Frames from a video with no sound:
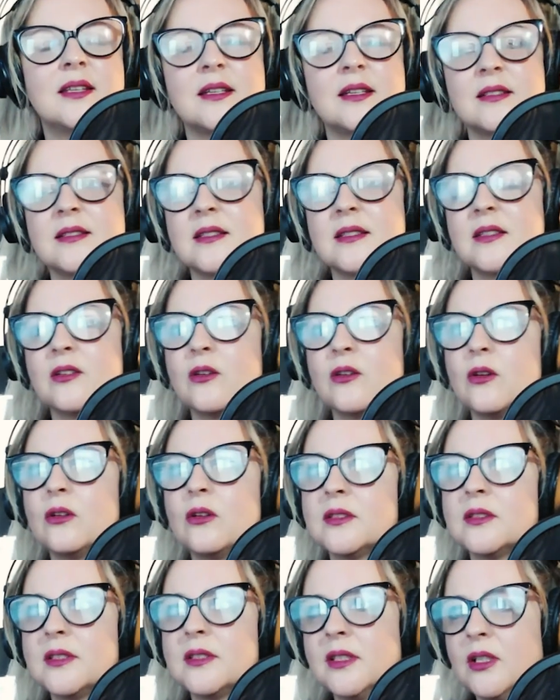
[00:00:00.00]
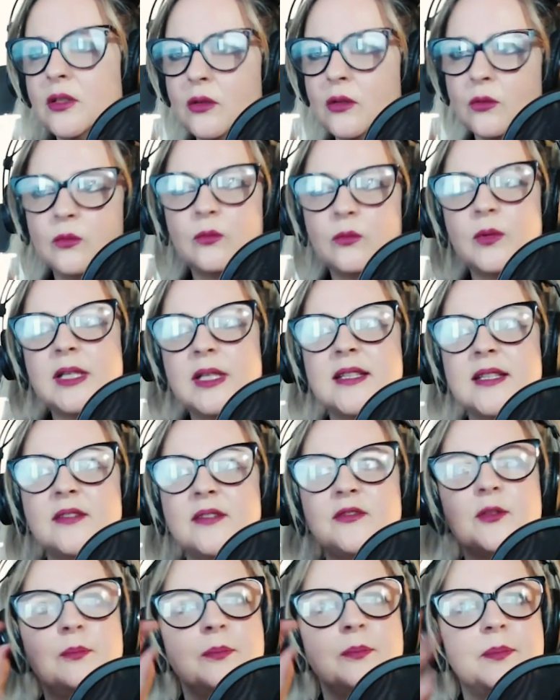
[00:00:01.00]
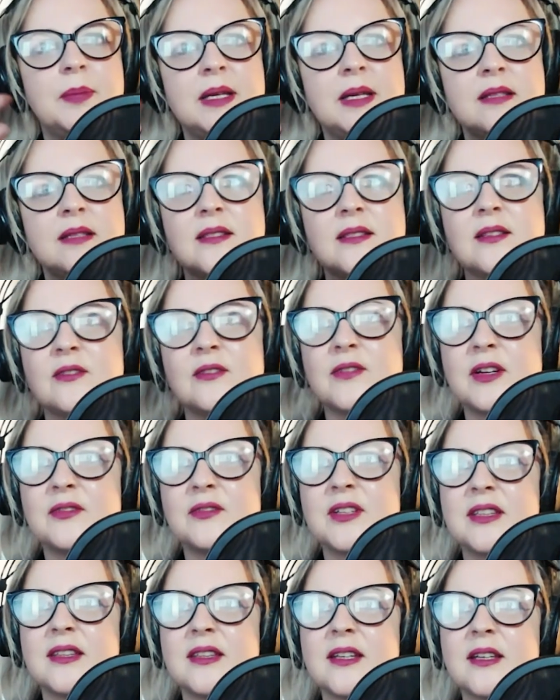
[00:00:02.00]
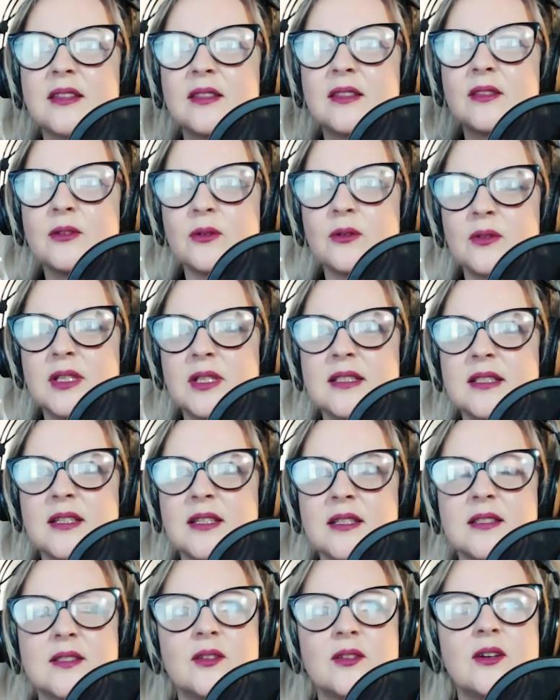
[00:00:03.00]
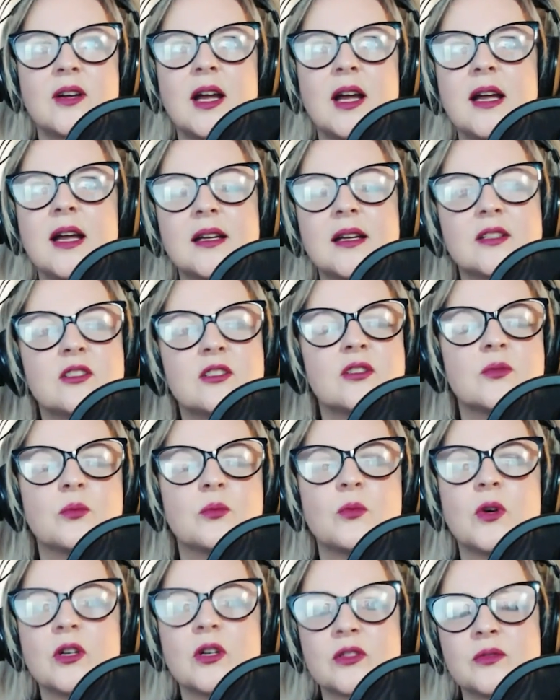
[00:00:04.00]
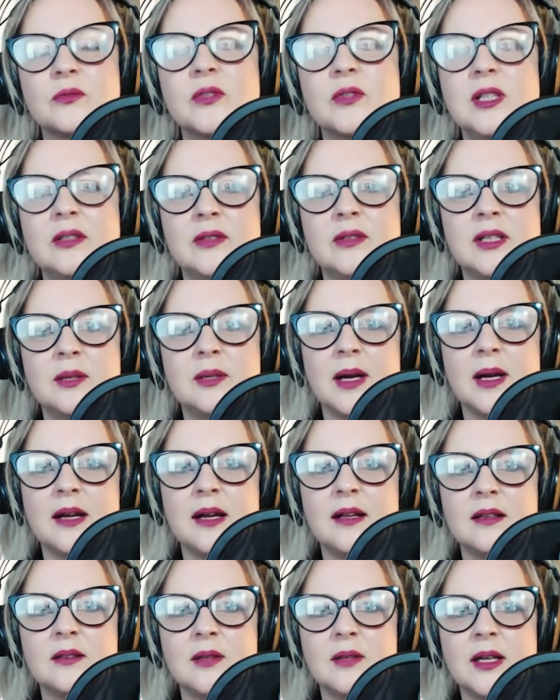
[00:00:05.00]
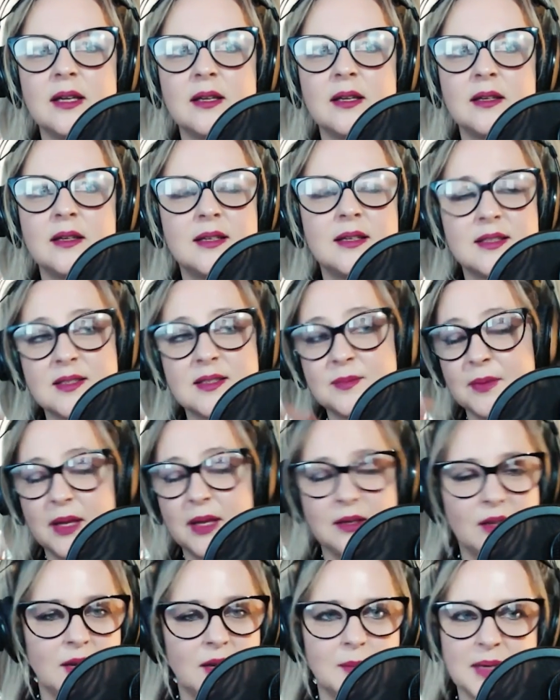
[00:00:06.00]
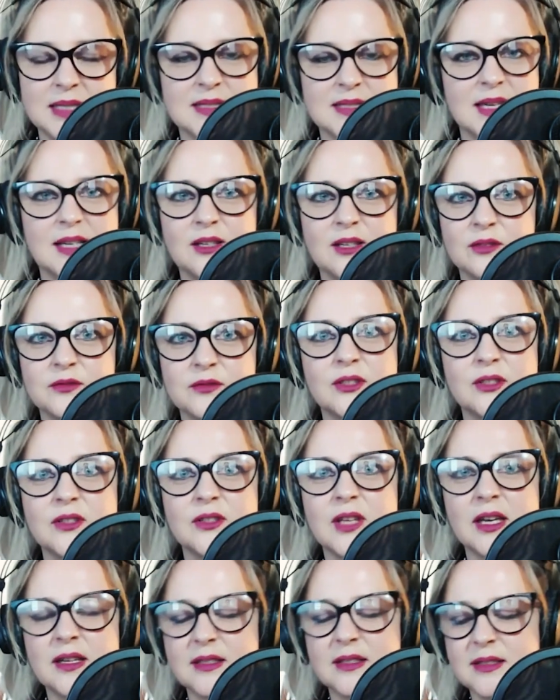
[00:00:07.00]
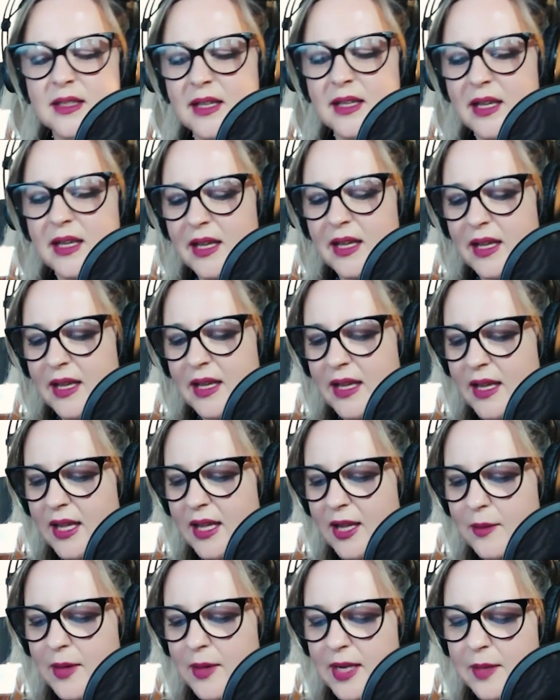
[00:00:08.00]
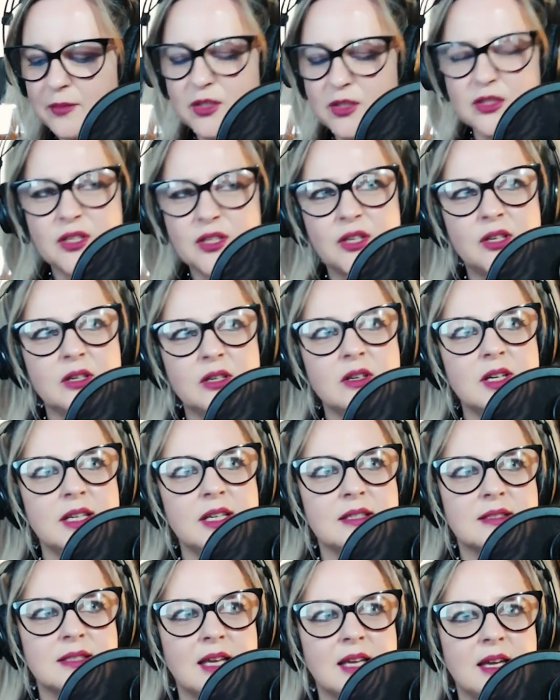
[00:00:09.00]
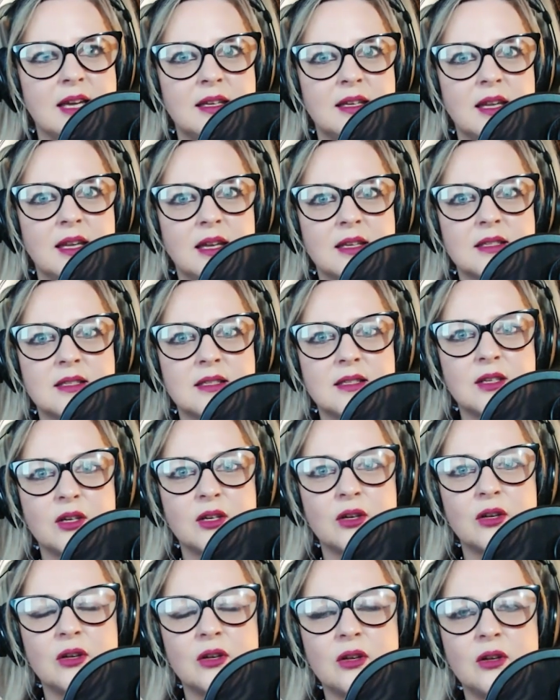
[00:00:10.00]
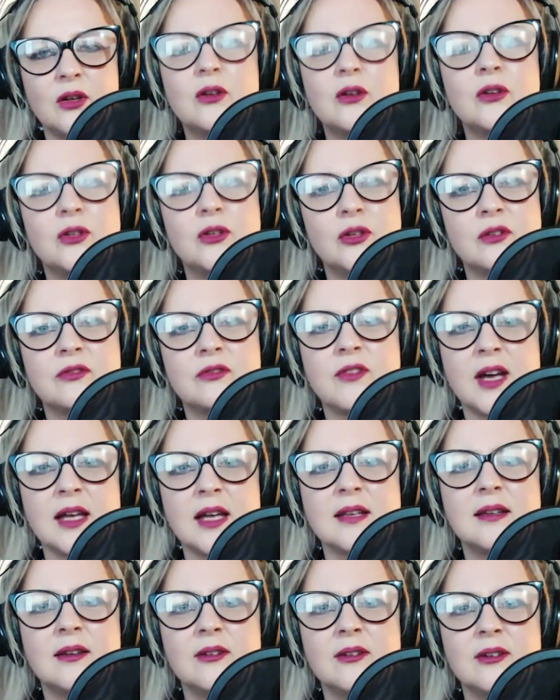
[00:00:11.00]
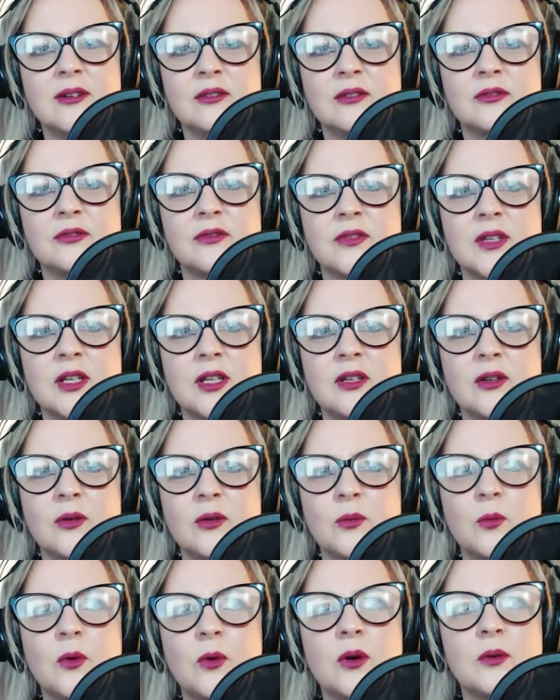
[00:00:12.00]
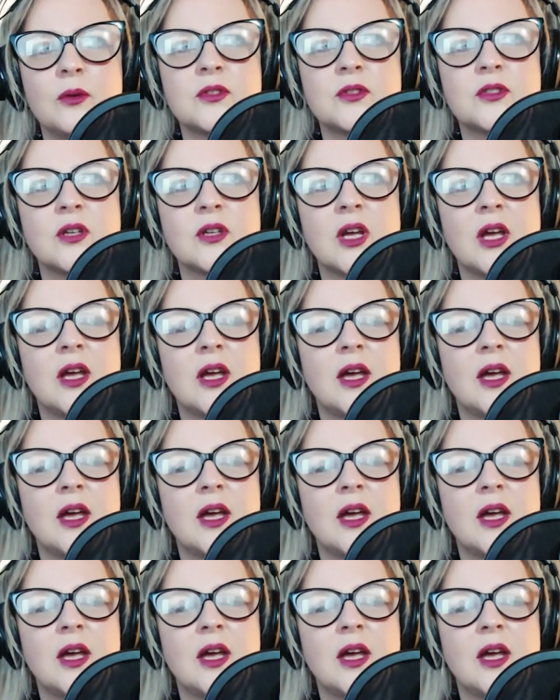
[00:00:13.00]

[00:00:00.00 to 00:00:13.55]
things that are all, you know, different bits of everything thrown into a song. I think it just works really, really well. And it's a lot of bands I love do that. And I'm just curious then as to who are you a fan of? You know, what